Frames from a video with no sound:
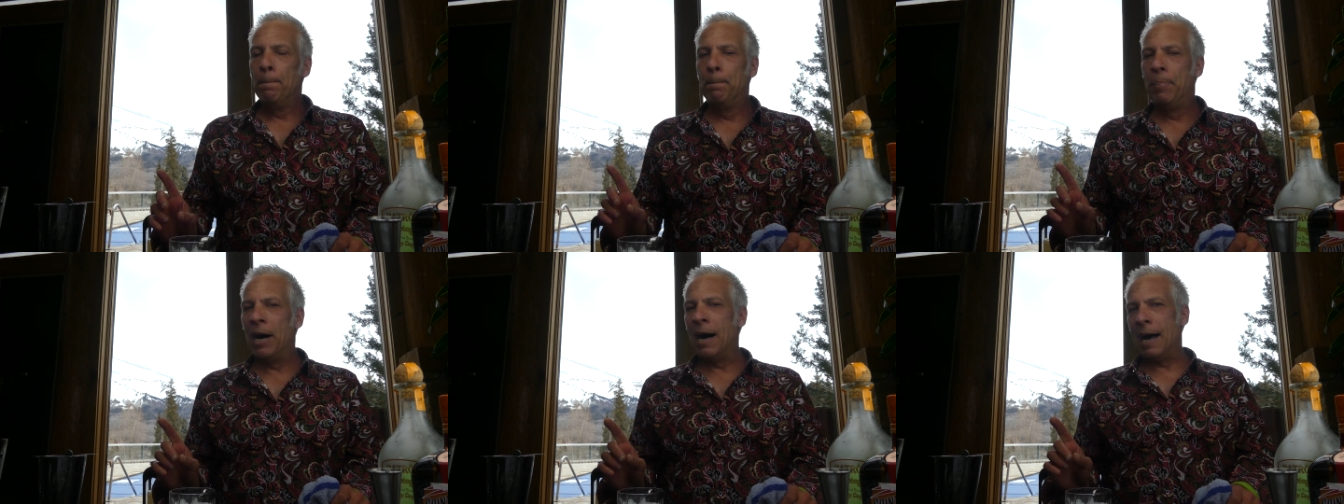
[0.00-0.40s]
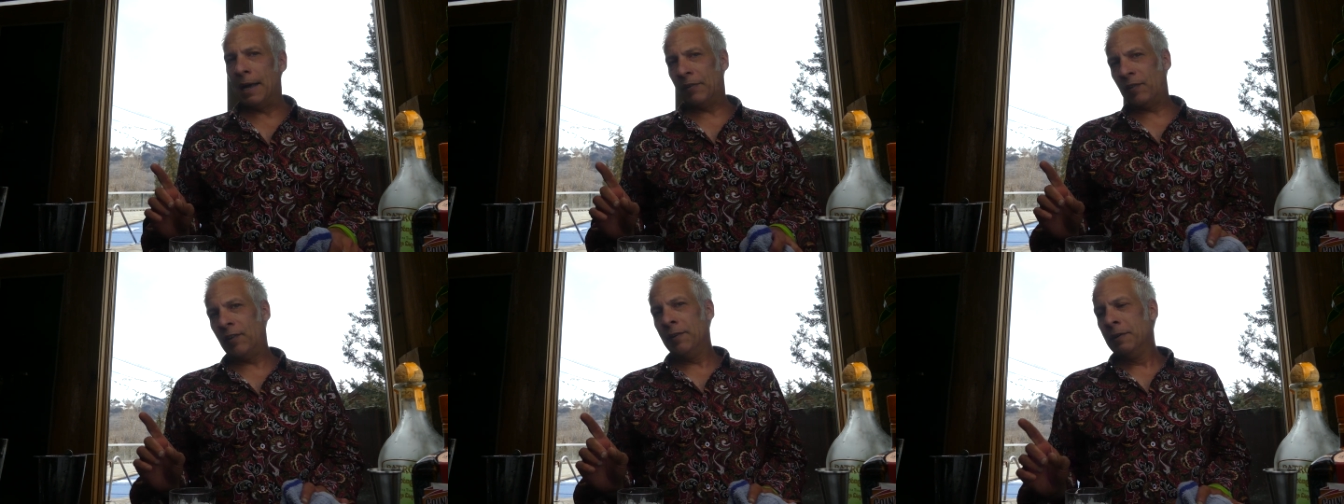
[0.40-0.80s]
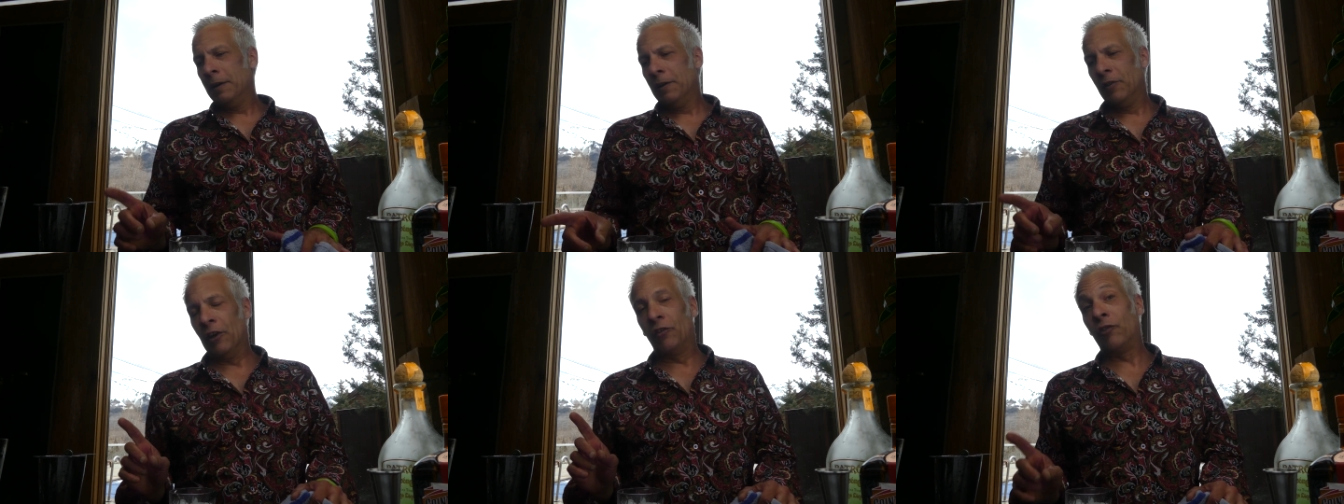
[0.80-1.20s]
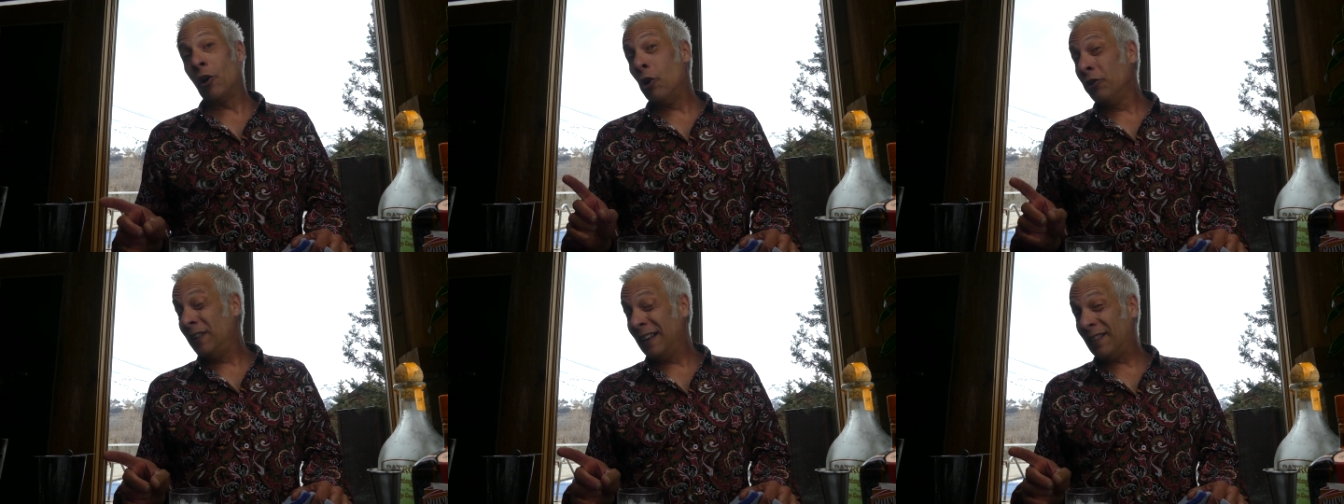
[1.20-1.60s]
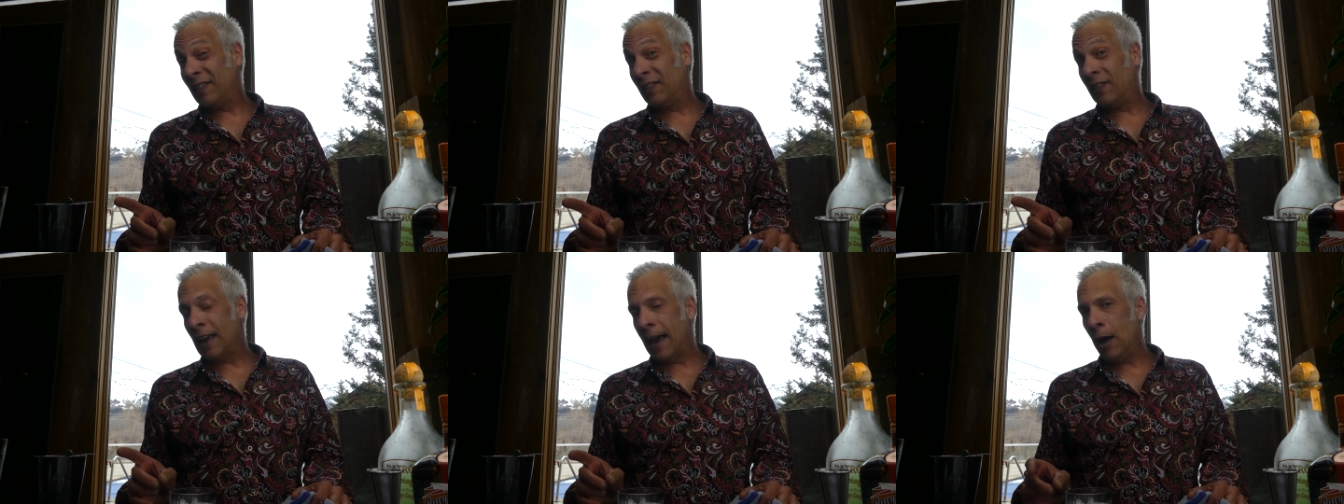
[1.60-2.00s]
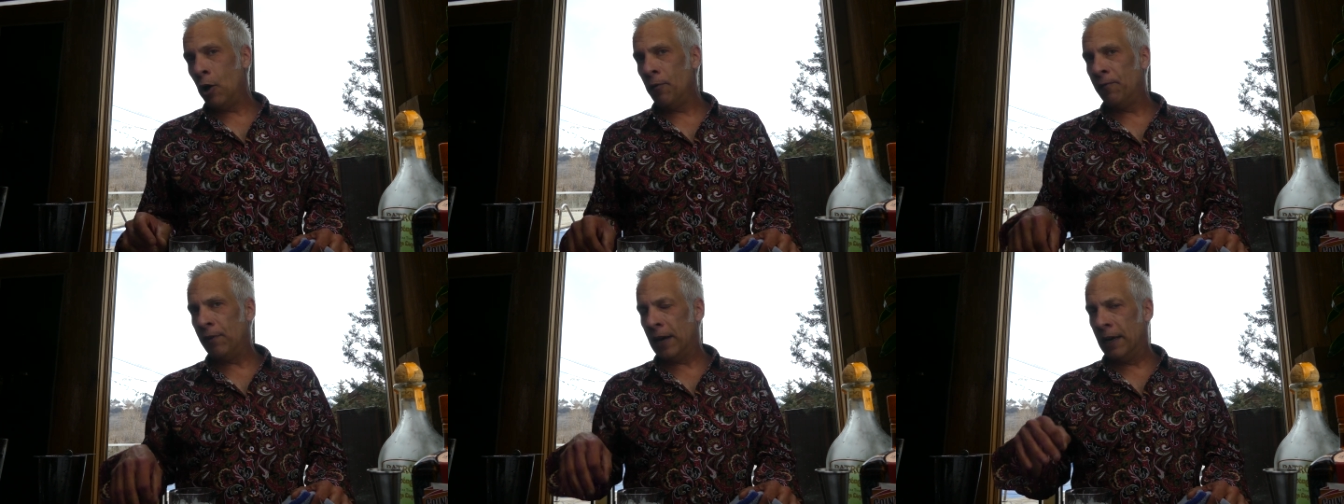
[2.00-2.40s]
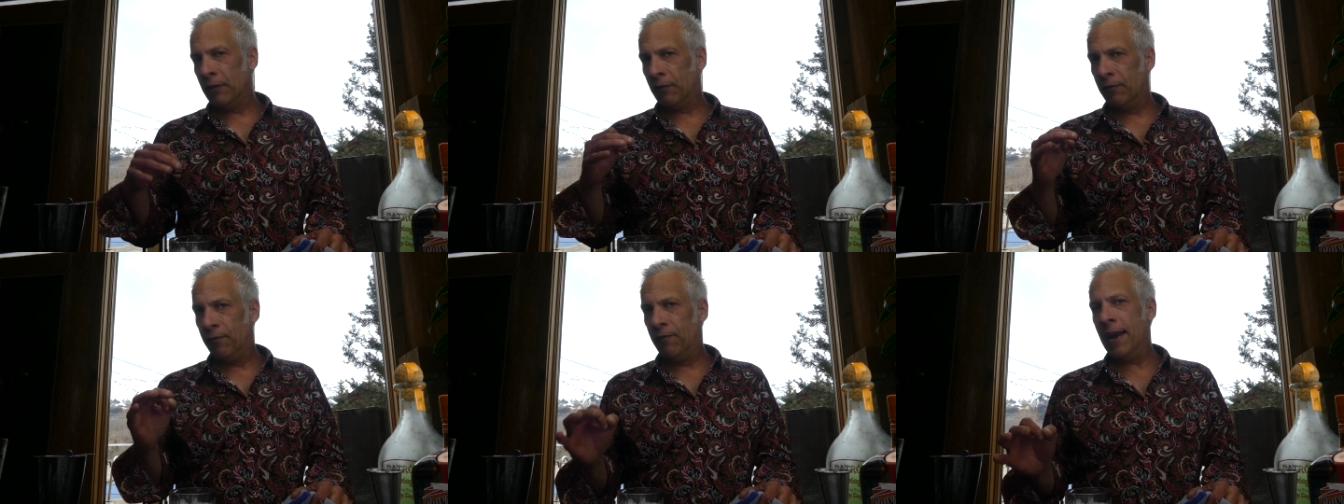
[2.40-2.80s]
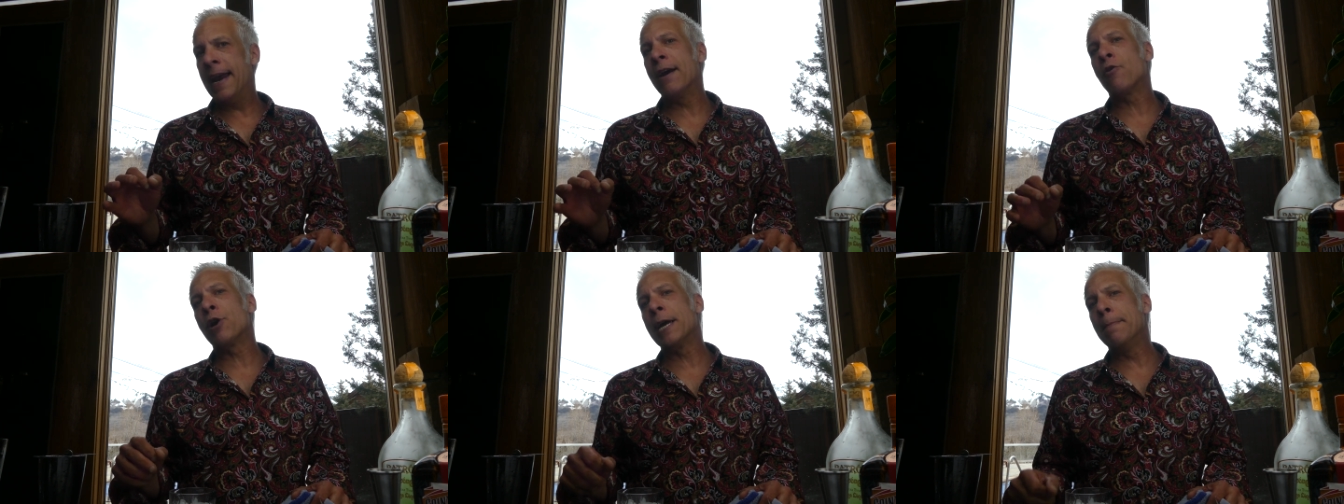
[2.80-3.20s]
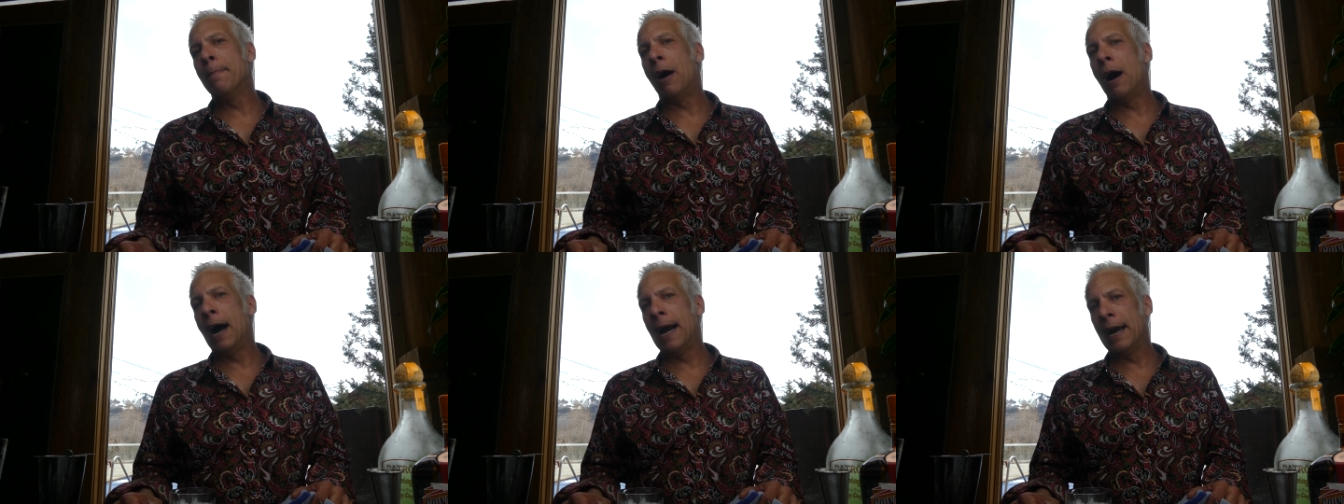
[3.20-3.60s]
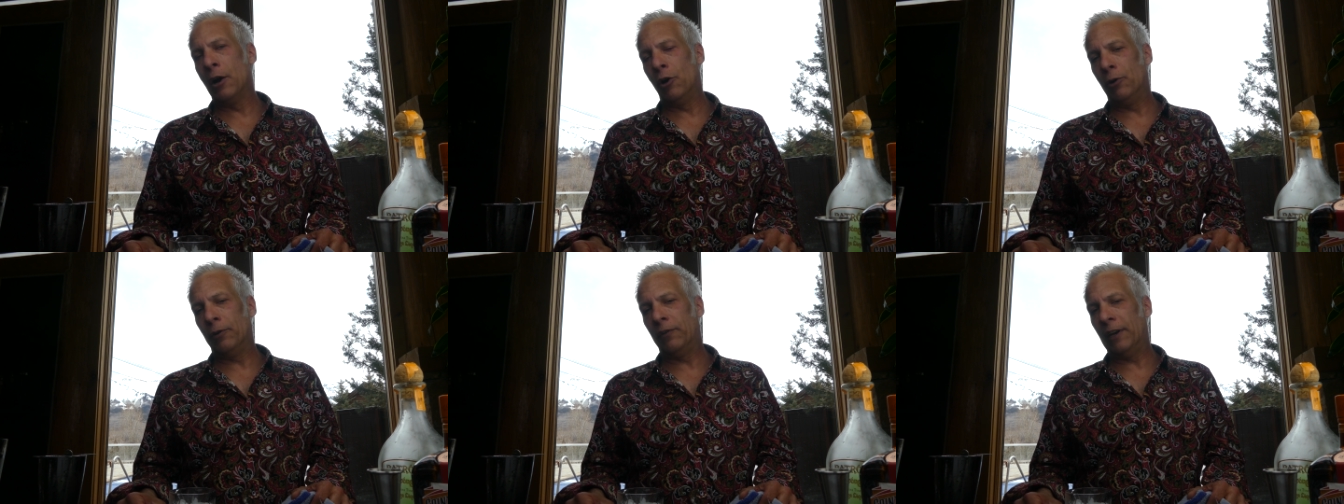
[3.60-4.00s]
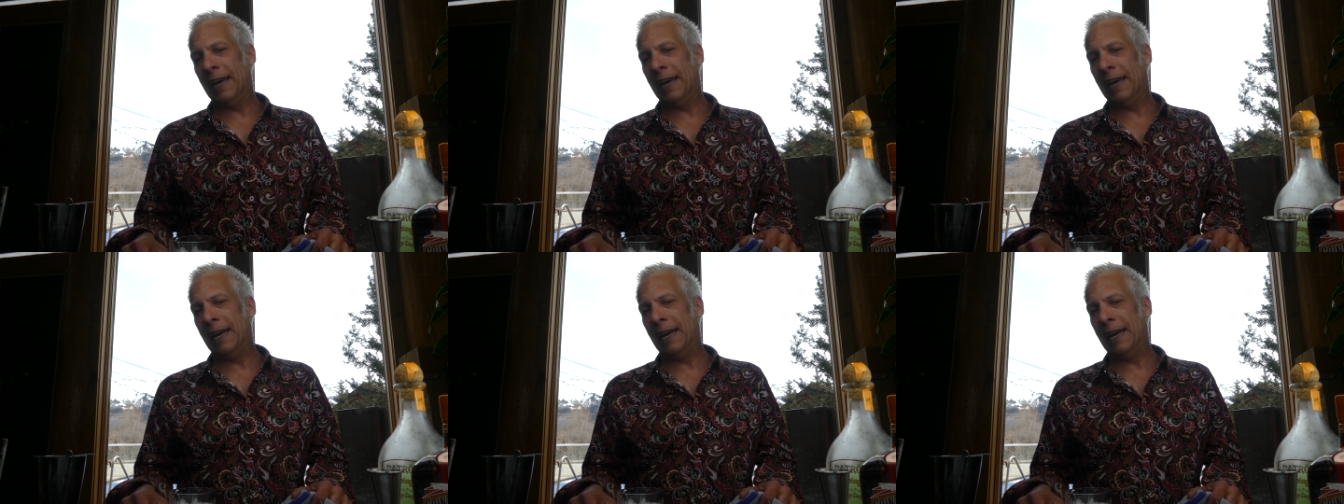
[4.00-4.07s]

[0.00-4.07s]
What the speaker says: but The salt itself is very mild.